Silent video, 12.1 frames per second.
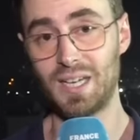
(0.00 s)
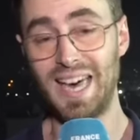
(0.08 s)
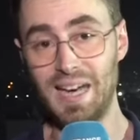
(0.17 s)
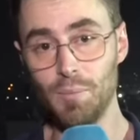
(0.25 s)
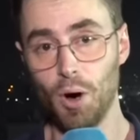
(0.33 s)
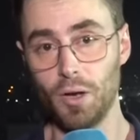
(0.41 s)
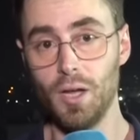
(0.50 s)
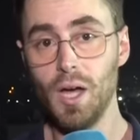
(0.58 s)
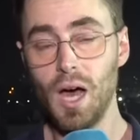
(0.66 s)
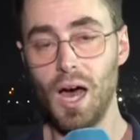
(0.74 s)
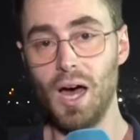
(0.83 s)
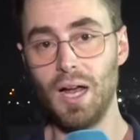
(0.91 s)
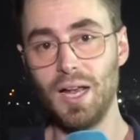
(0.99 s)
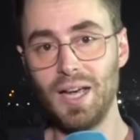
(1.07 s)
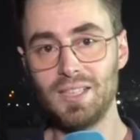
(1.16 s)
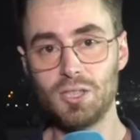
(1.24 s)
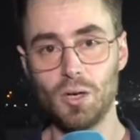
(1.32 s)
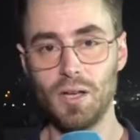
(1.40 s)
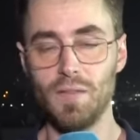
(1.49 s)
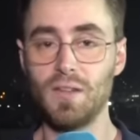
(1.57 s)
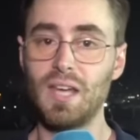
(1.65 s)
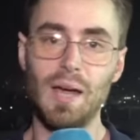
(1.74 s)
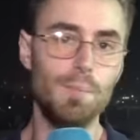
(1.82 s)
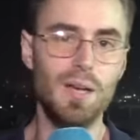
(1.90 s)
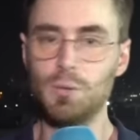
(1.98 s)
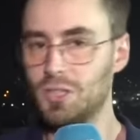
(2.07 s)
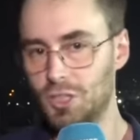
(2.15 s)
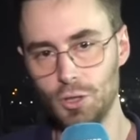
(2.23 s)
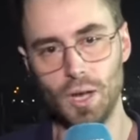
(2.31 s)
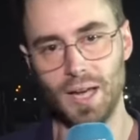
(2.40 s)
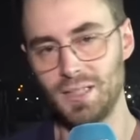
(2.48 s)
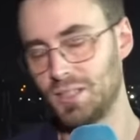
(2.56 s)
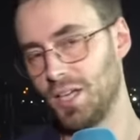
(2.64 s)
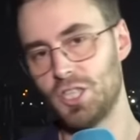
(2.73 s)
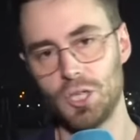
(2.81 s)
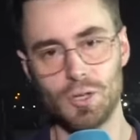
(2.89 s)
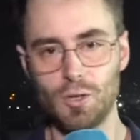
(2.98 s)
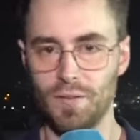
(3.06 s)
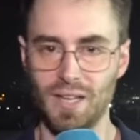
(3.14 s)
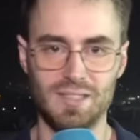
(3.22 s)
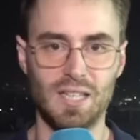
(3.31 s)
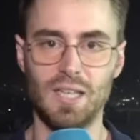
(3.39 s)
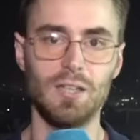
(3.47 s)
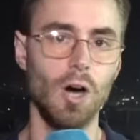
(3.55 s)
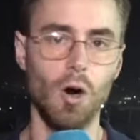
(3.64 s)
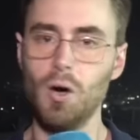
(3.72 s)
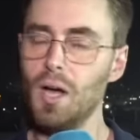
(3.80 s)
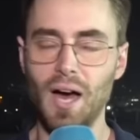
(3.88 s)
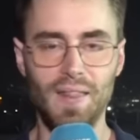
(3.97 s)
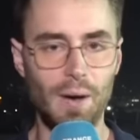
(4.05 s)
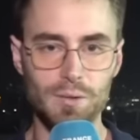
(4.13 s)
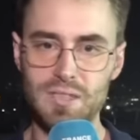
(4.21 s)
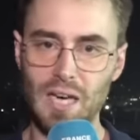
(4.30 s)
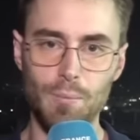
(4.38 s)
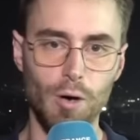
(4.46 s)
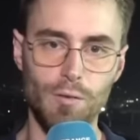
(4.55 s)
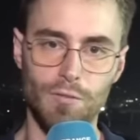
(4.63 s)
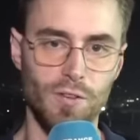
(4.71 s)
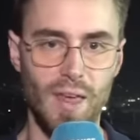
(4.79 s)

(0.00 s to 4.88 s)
came on uh, late on in the game, but it was too late. Nigeria got that second goal, and that was game over for